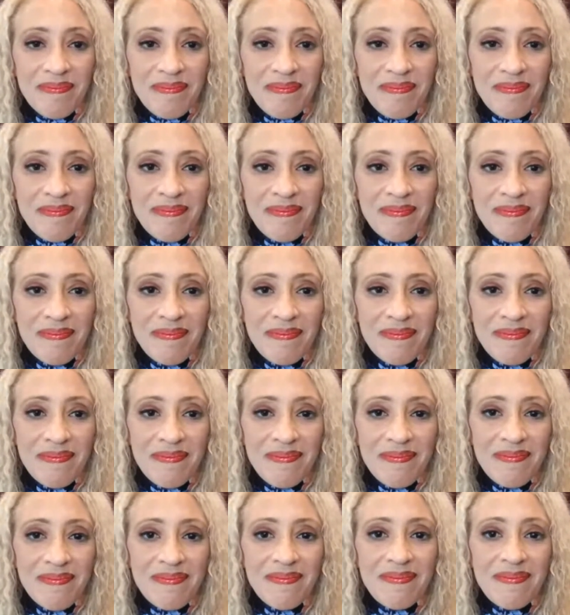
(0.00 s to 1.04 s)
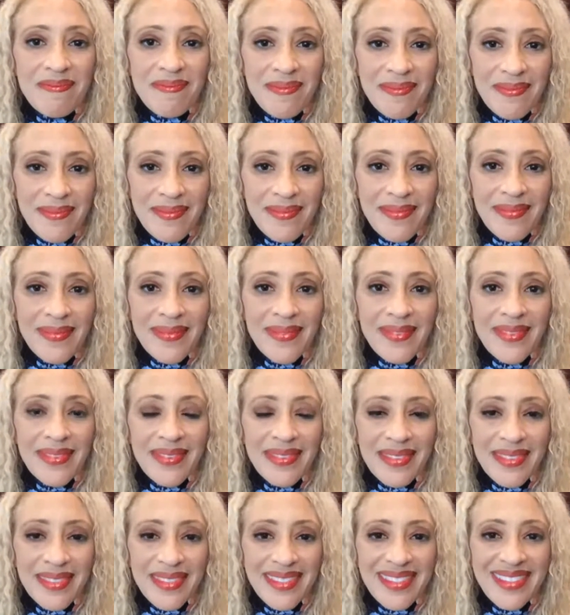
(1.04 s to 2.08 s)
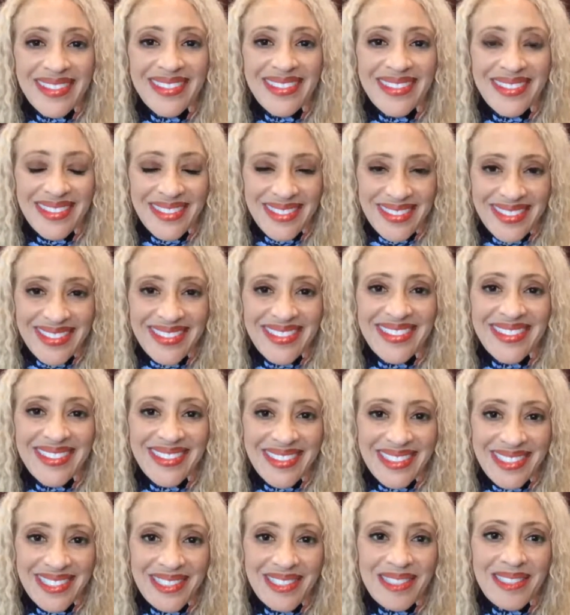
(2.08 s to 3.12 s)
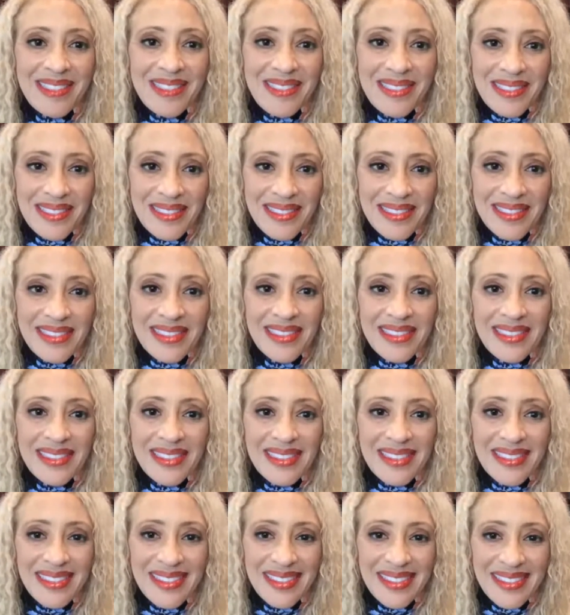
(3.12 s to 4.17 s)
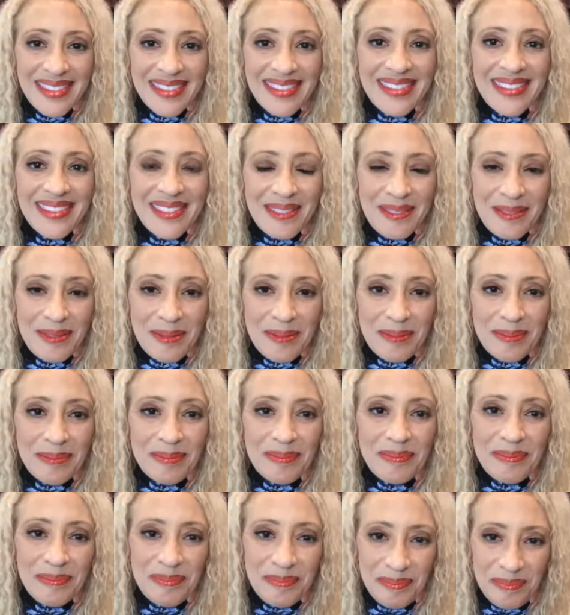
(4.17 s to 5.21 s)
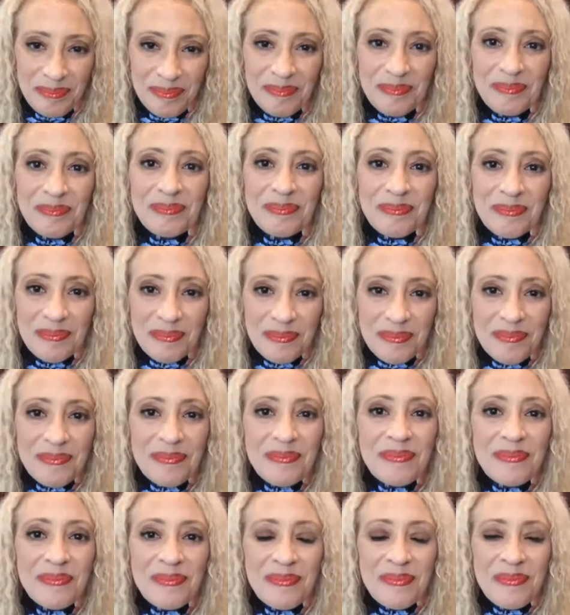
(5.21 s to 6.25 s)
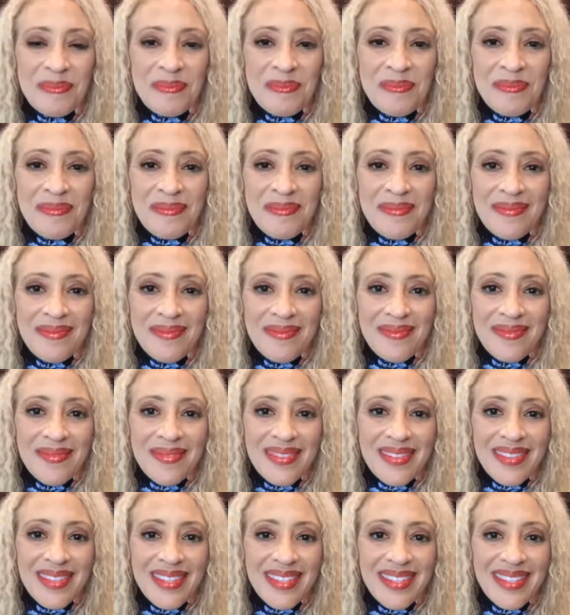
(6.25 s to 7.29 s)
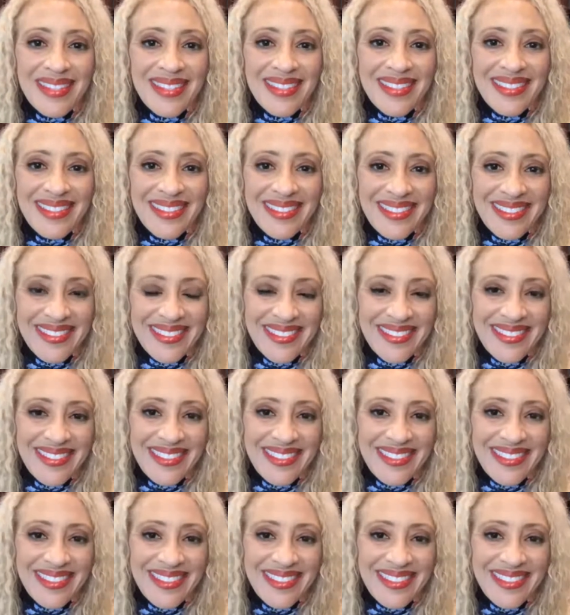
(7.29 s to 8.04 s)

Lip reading: This person isn't speaking.